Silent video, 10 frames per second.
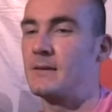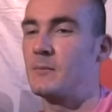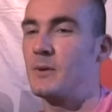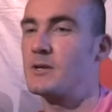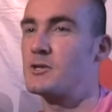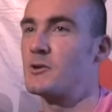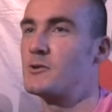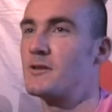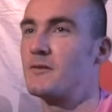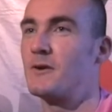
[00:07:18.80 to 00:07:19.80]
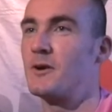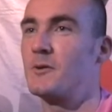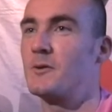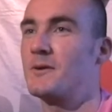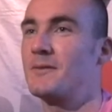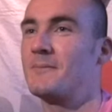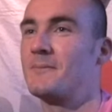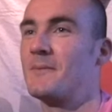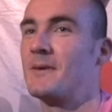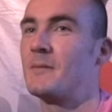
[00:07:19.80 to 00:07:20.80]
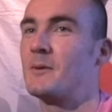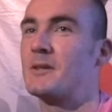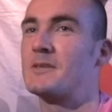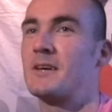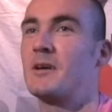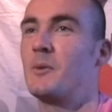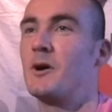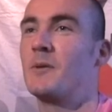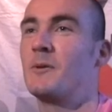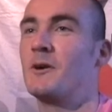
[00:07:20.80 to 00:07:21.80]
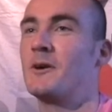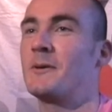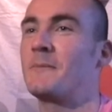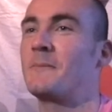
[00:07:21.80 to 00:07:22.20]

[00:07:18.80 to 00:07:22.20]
Big shoes they follow, but I'd say Barry Malloy.